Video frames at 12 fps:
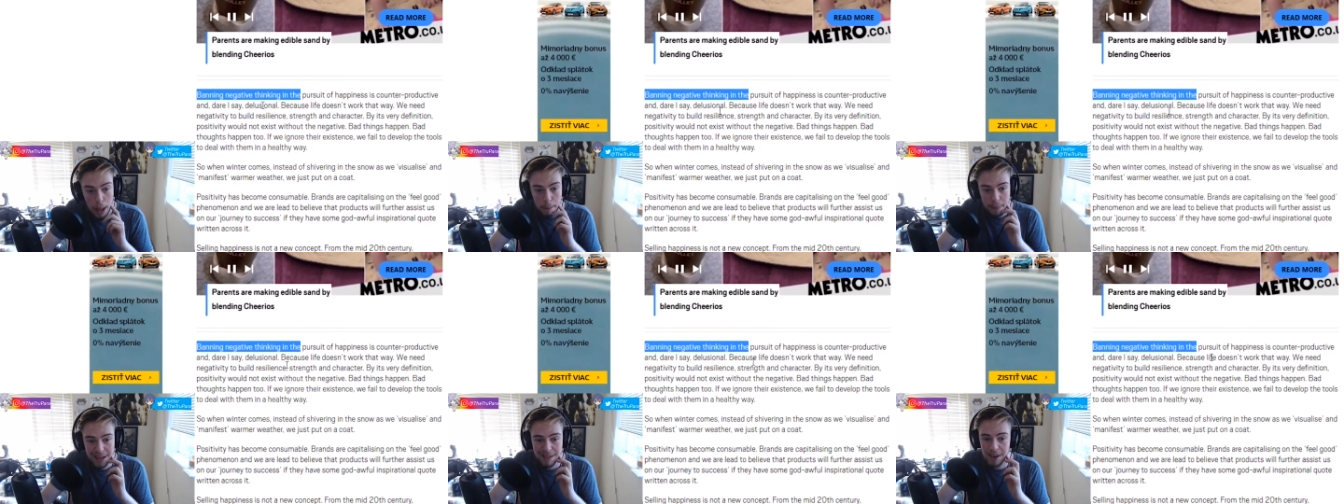
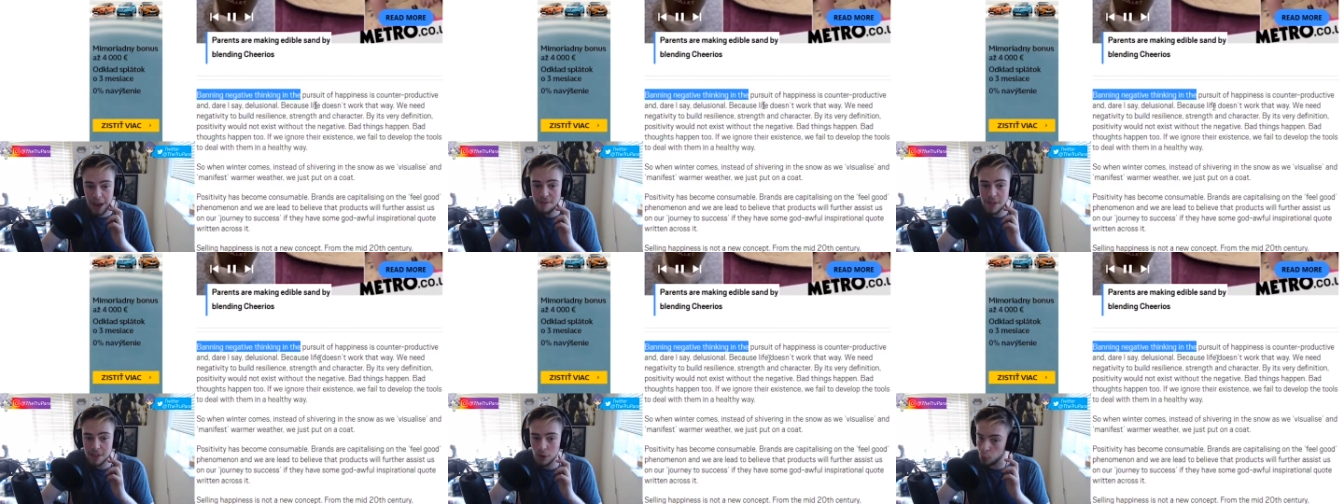Because life
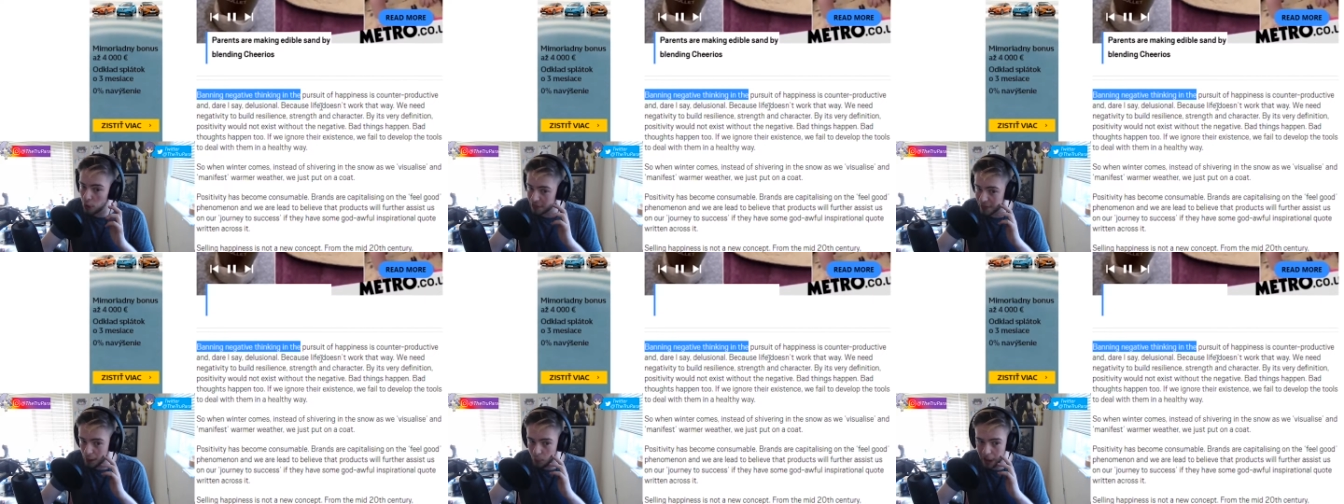doesn't work
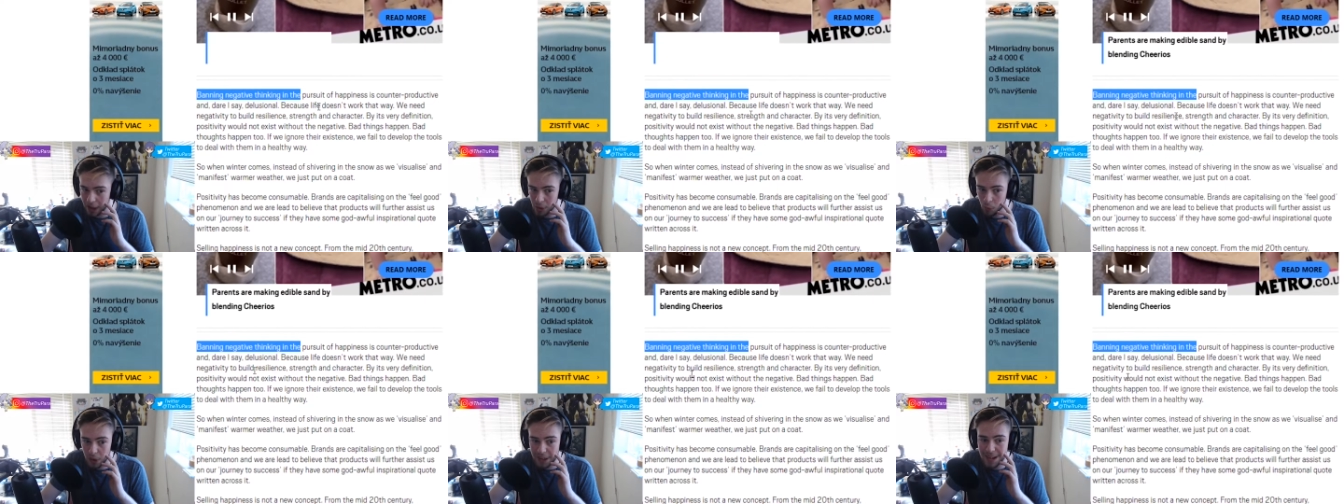that way.
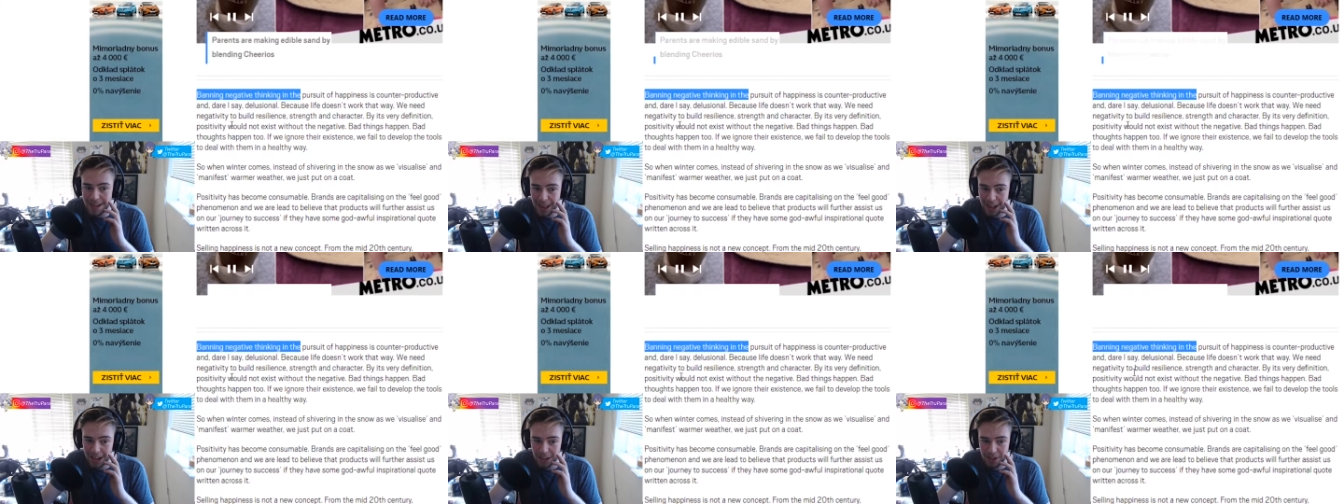We need
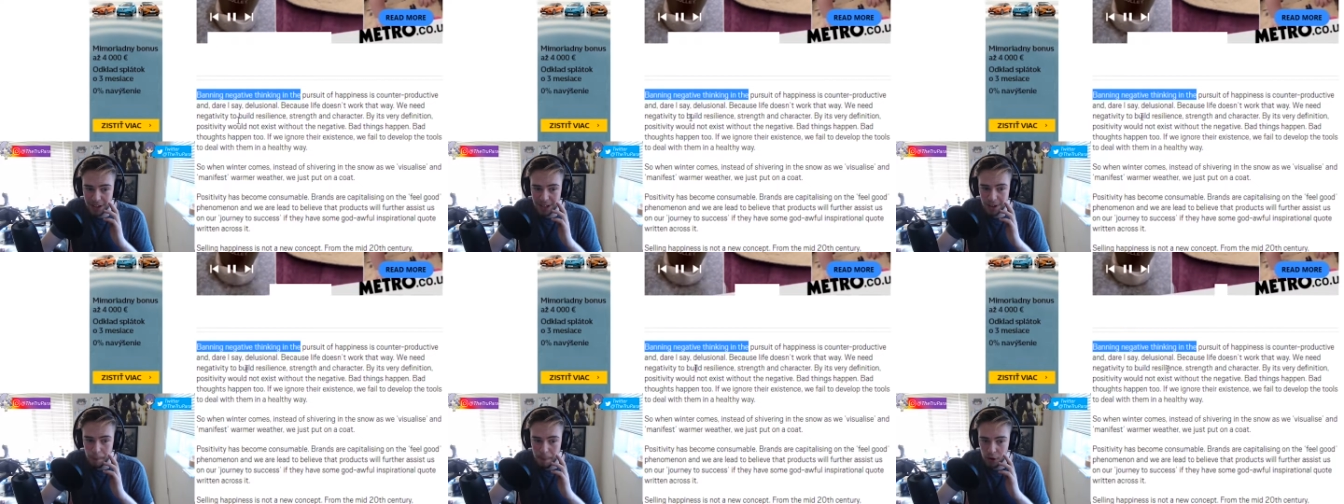negativity
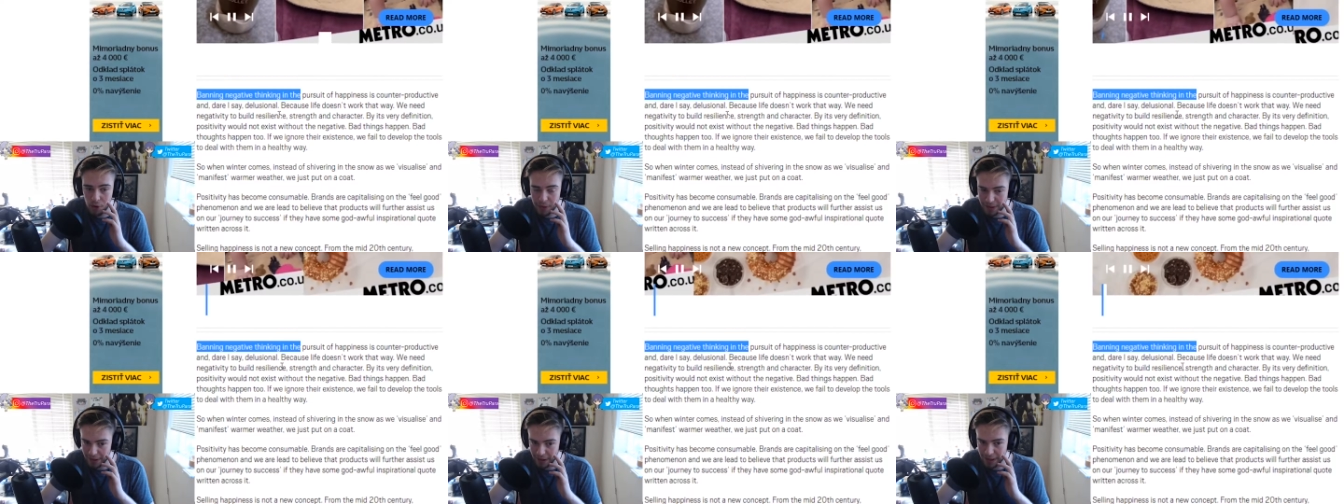to build
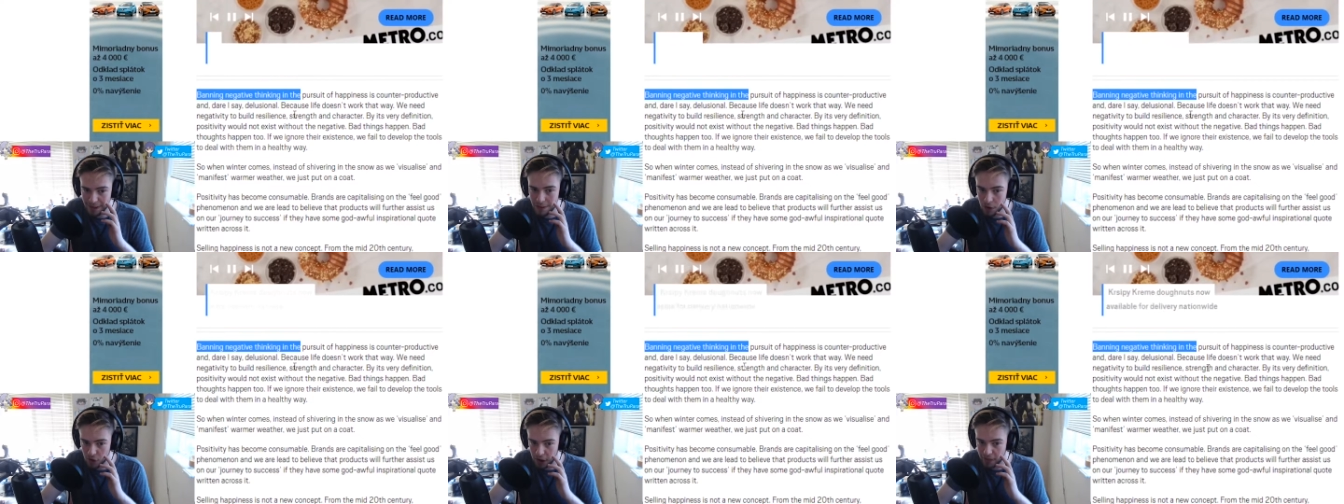resilience,
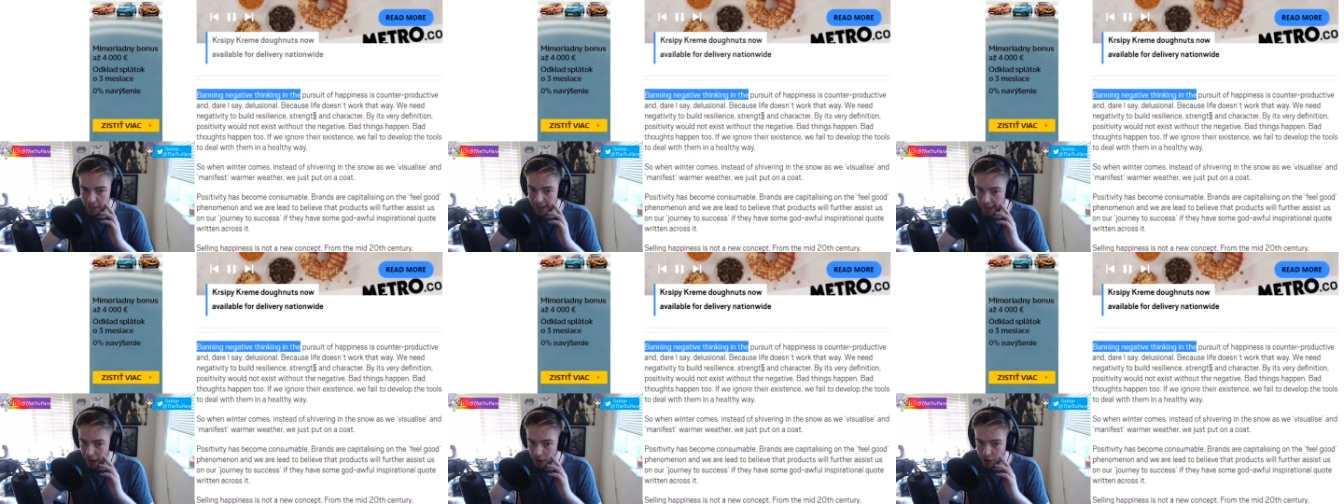strength, and
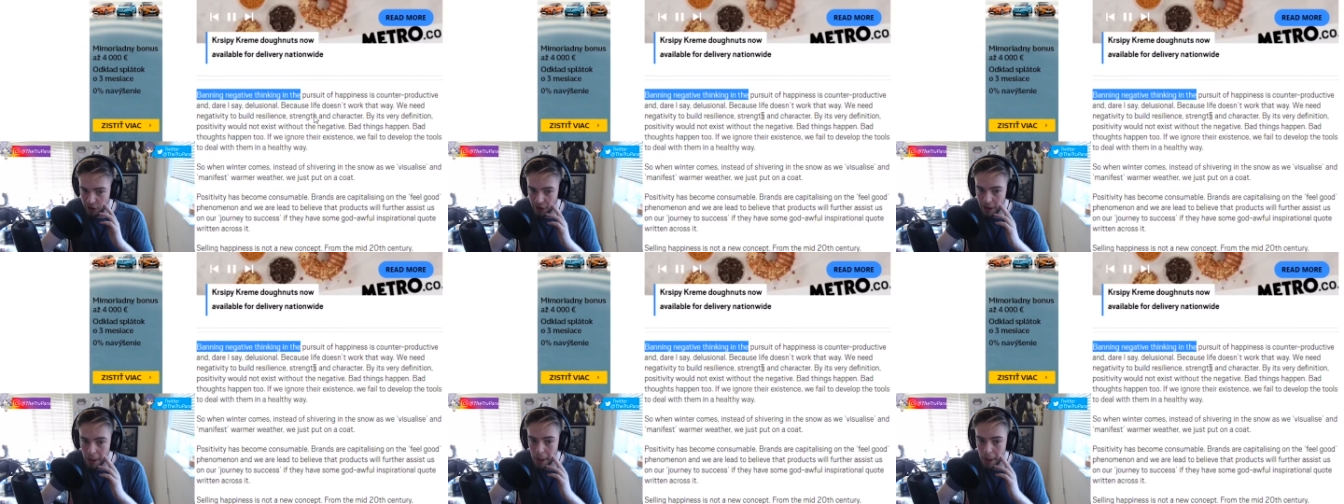character.